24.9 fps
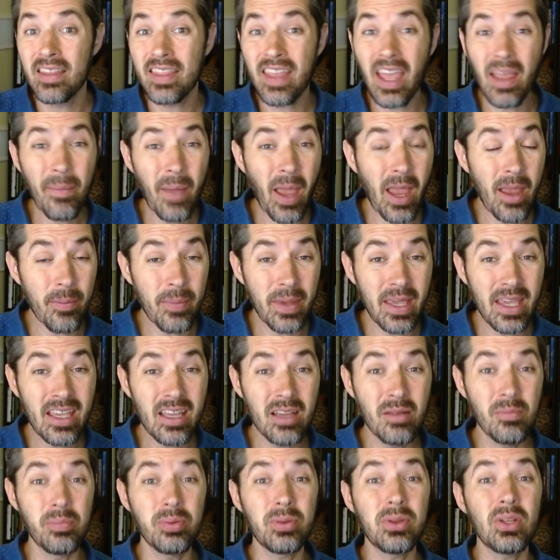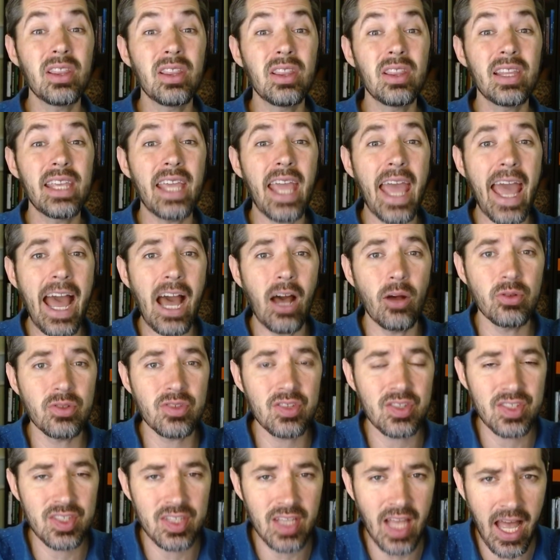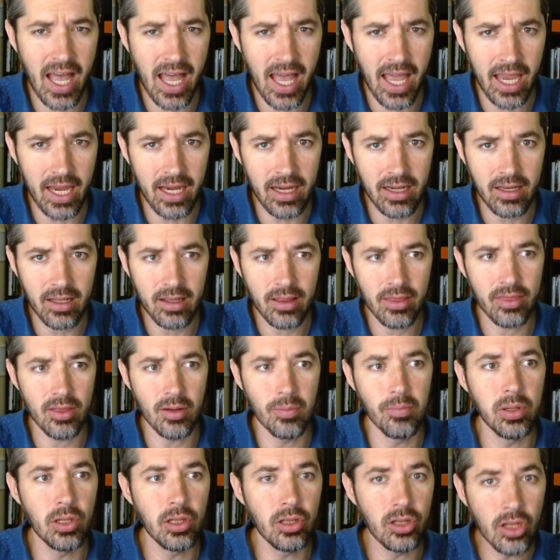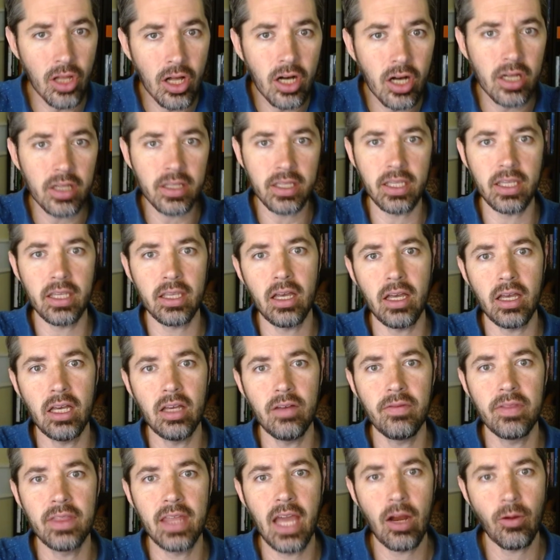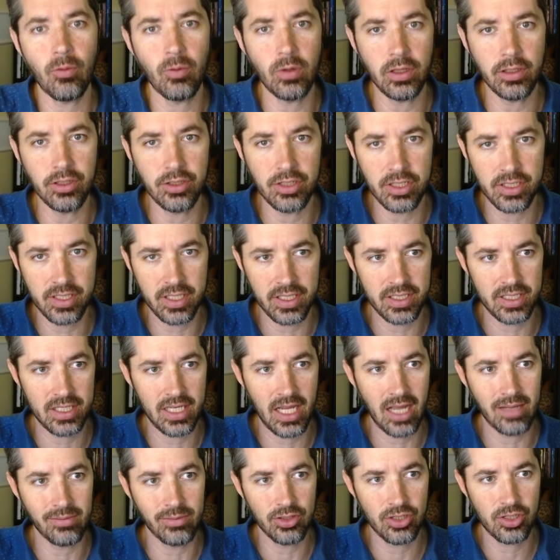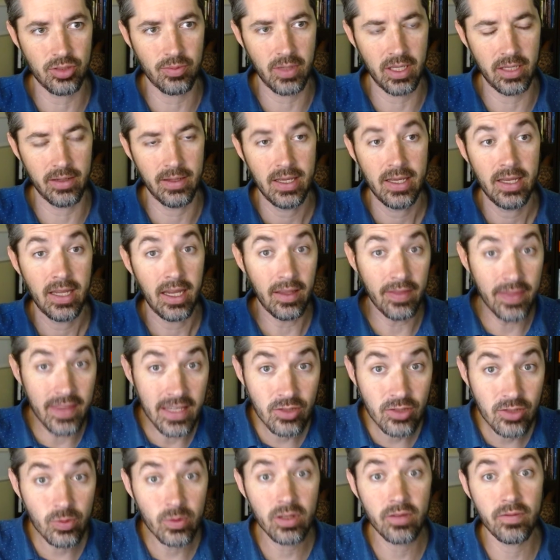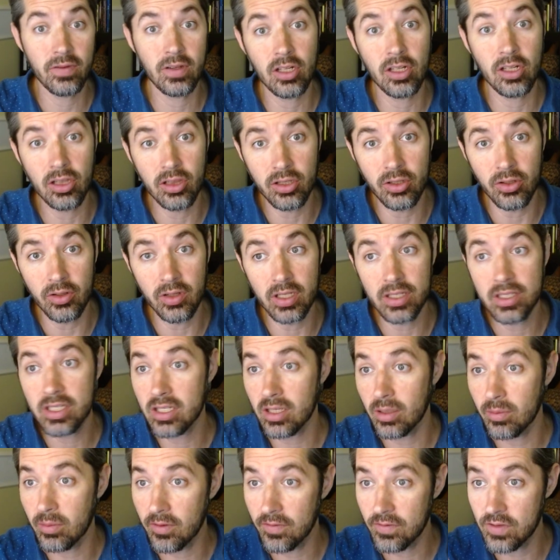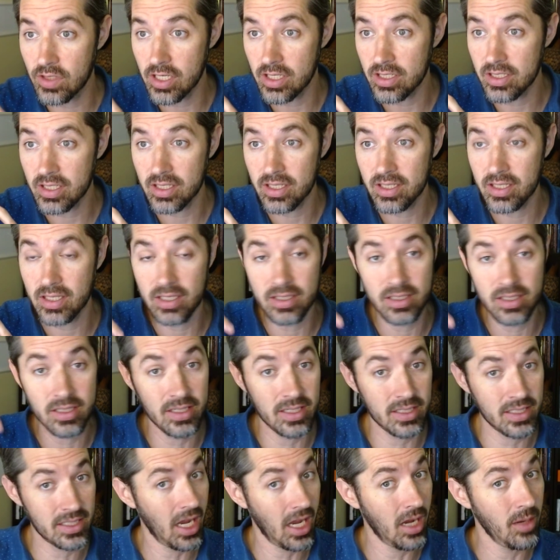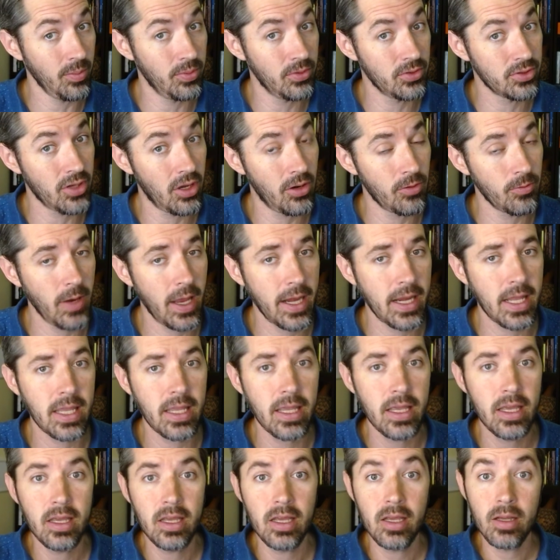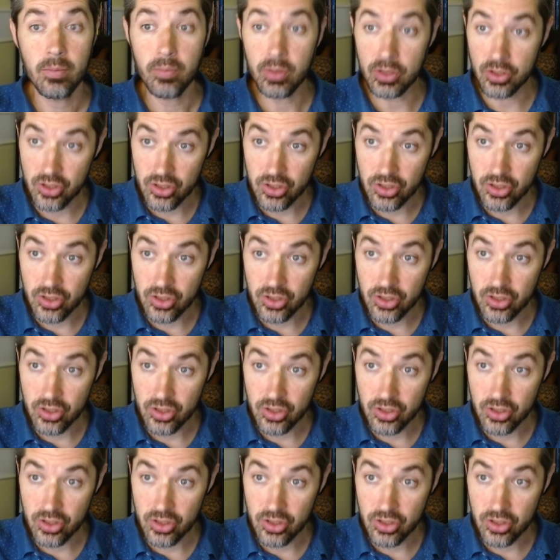they may be completely outside the belonging of that religious establishment. And this would have included some of Jesus's disciples already, but